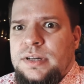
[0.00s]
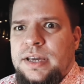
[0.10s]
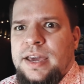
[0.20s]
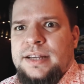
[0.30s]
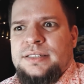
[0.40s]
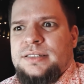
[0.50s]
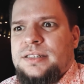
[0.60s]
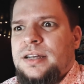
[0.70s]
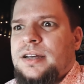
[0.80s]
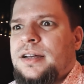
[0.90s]
I
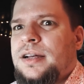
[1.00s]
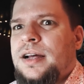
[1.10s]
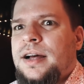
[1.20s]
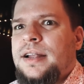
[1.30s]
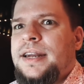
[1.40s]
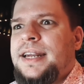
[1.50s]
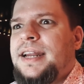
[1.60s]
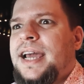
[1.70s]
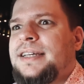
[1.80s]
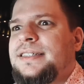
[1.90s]
guess.
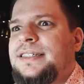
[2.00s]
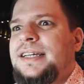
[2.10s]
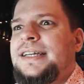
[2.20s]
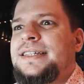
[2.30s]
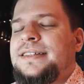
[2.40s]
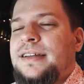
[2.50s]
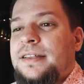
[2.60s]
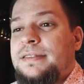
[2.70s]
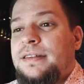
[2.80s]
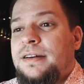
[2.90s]
Next is
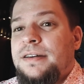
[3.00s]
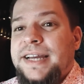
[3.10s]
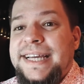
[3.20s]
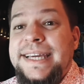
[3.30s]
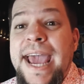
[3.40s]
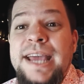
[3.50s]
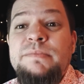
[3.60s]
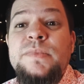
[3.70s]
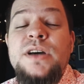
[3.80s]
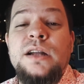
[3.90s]
the
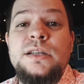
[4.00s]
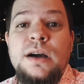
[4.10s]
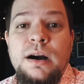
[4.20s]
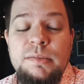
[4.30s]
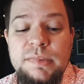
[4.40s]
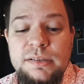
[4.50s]
Game.com.